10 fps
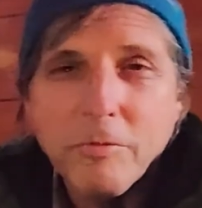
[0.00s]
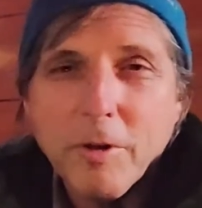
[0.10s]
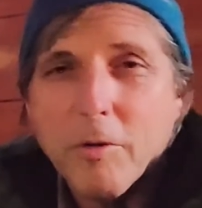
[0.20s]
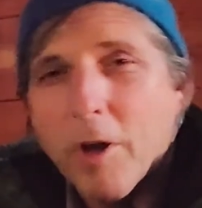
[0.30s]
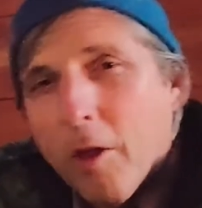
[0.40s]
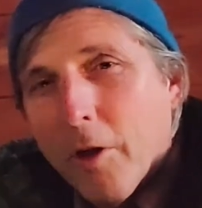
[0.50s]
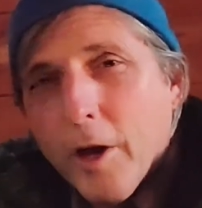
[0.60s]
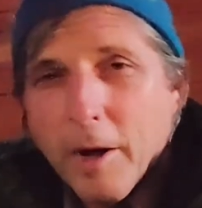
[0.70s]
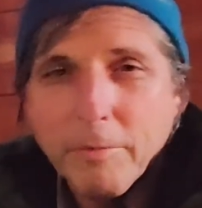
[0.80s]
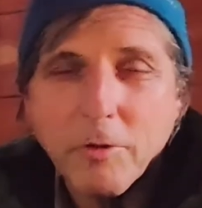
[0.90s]
there were
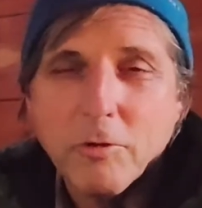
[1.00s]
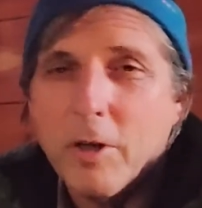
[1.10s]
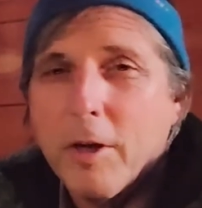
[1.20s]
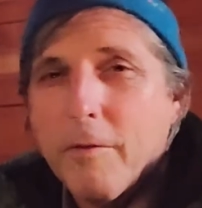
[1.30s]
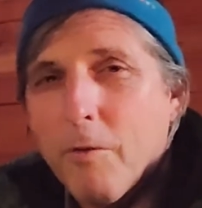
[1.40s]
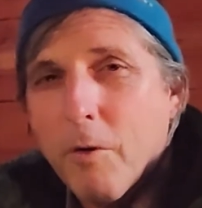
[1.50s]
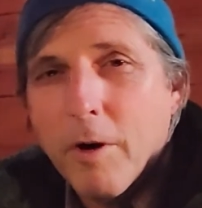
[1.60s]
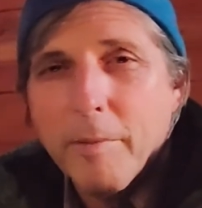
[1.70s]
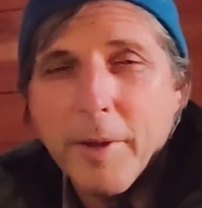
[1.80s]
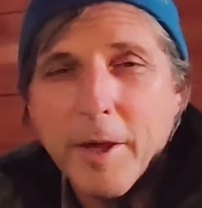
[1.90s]
helicopters looking for
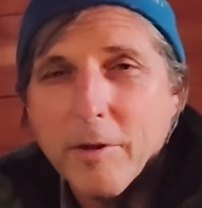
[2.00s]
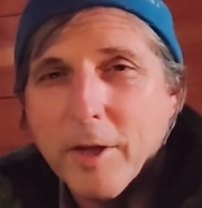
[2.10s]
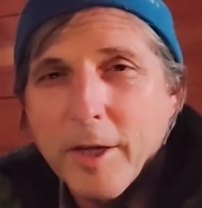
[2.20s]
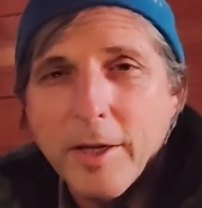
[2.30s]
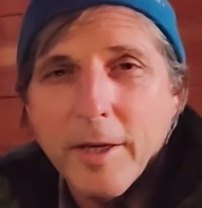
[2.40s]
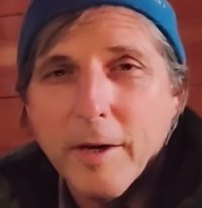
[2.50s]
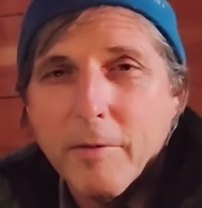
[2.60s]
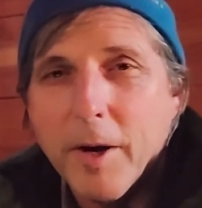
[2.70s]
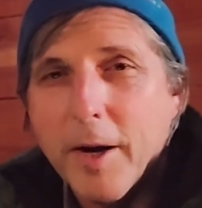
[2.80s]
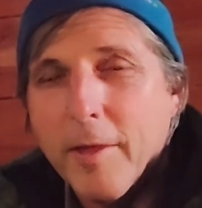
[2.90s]
them because they didn't get
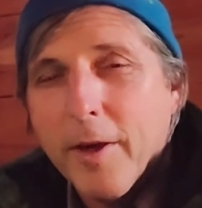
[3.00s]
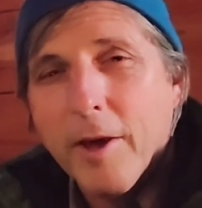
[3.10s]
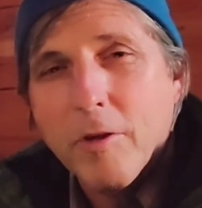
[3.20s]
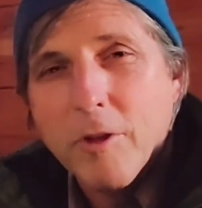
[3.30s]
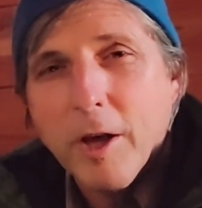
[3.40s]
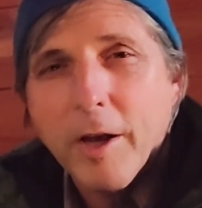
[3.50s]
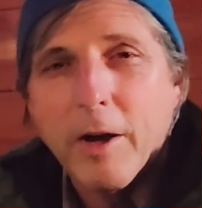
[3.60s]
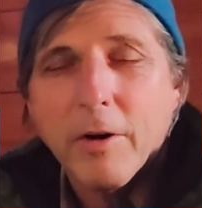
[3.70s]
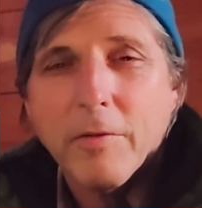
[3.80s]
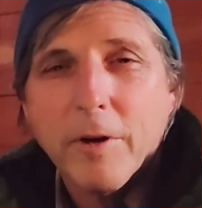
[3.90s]
ready and they got stuck
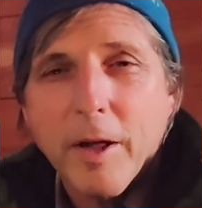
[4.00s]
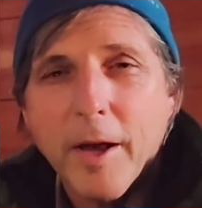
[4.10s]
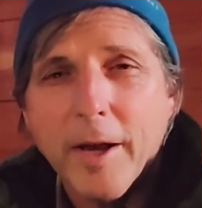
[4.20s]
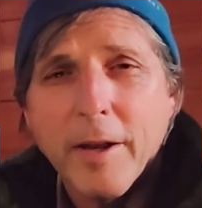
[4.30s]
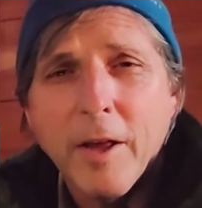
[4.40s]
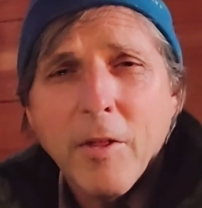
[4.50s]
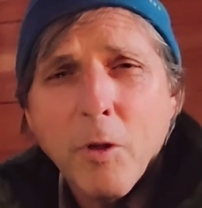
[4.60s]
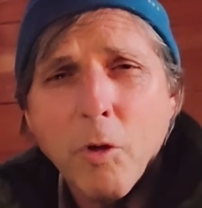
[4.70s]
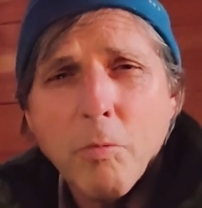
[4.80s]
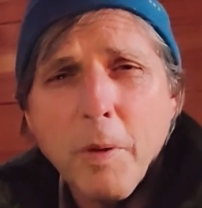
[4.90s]
out overnight and
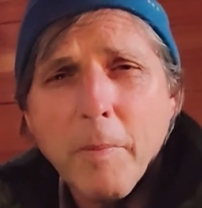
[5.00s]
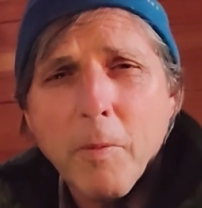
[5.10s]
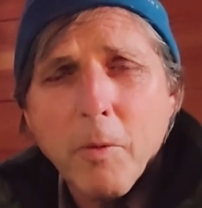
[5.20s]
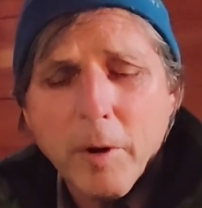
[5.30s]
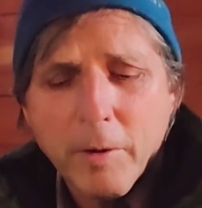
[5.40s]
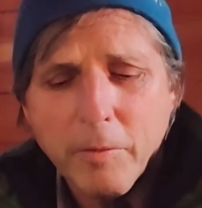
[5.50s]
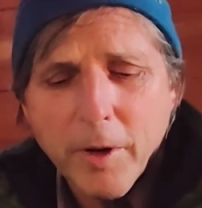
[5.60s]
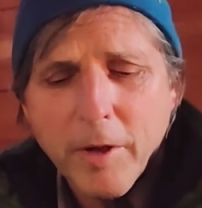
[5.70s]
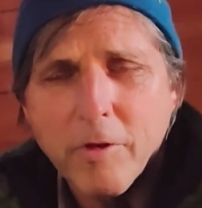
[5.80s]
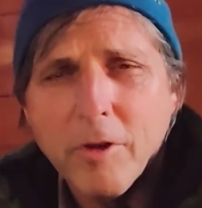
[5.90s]
those people were at
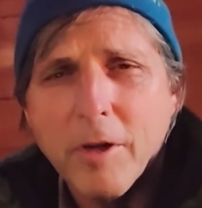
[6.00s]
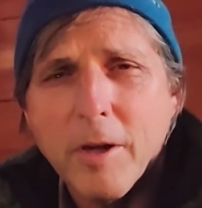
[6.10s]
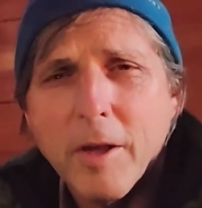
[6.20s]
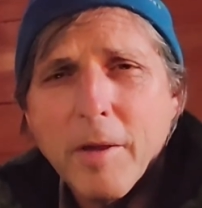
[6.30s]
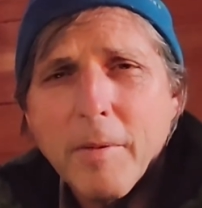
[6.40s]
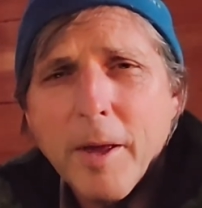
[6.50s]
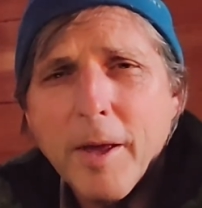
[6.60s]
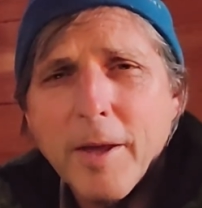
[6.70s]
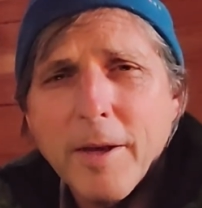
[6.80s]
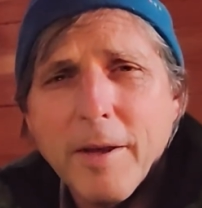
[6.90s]
risk and
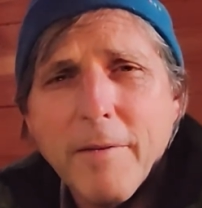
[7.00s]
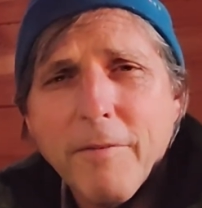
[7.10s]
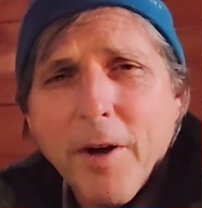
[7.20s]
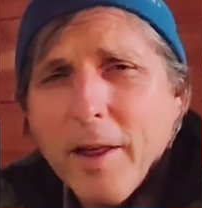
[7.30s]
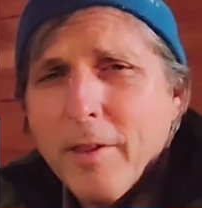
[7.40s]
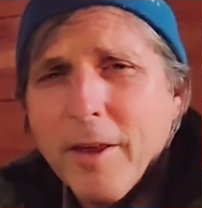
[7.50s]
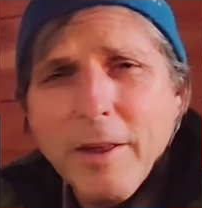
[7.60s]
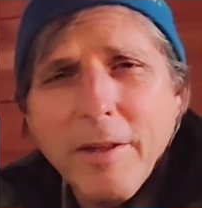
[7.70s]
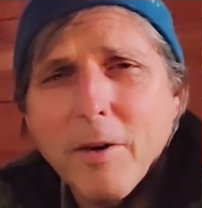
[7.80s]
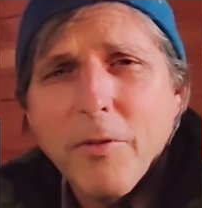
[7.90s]
and
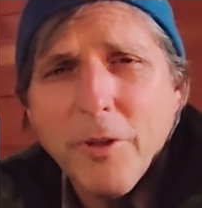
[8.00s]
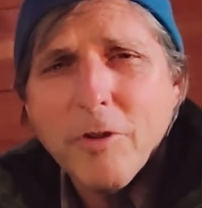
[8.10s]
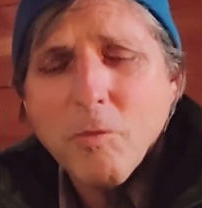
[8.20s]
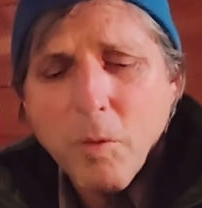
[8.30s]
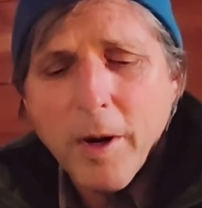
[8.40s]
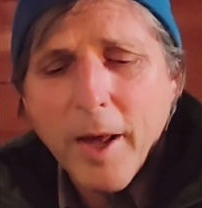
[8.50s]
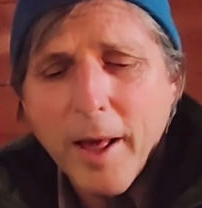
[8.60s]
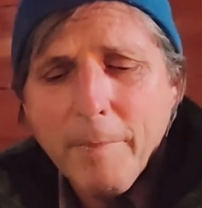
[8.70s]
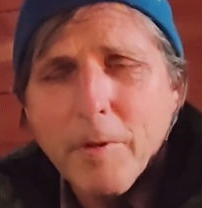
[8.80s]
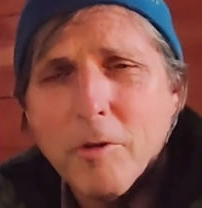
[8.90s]
finally you know this is what
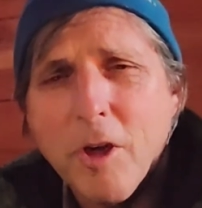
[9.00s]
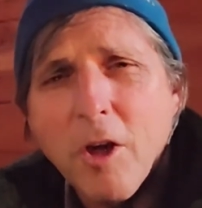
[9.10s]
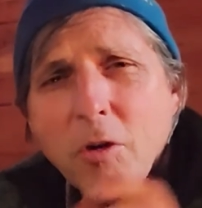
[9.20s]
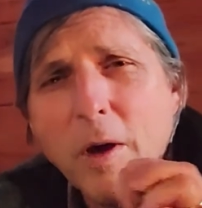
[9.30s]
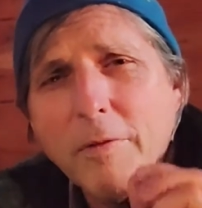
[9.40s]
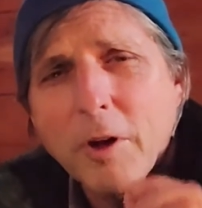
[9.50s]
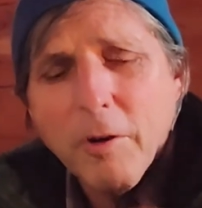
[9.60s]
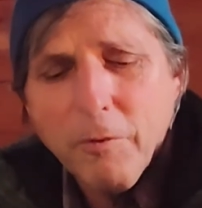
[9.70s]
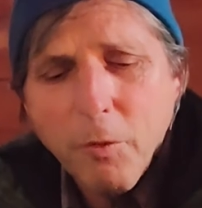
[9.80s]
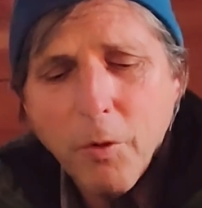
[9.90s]
happens you have to
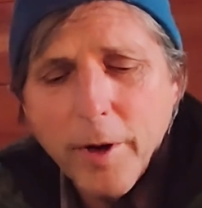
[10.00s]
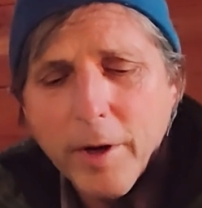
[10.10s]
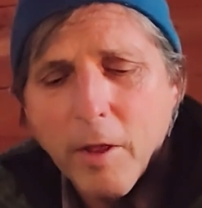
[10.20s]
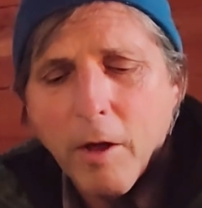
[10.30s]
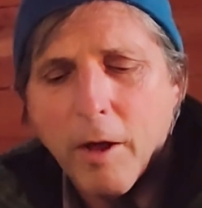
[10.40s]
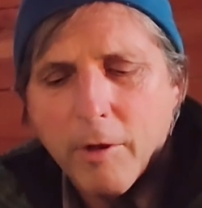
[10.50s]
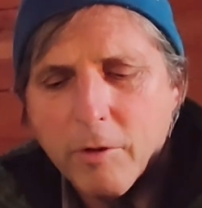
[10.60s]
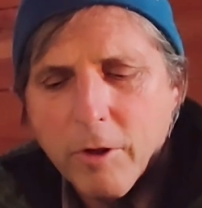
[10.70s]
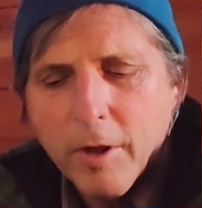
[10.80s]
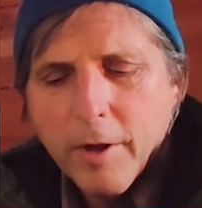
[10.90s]
avoid
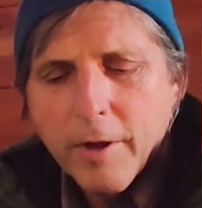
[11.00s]
loss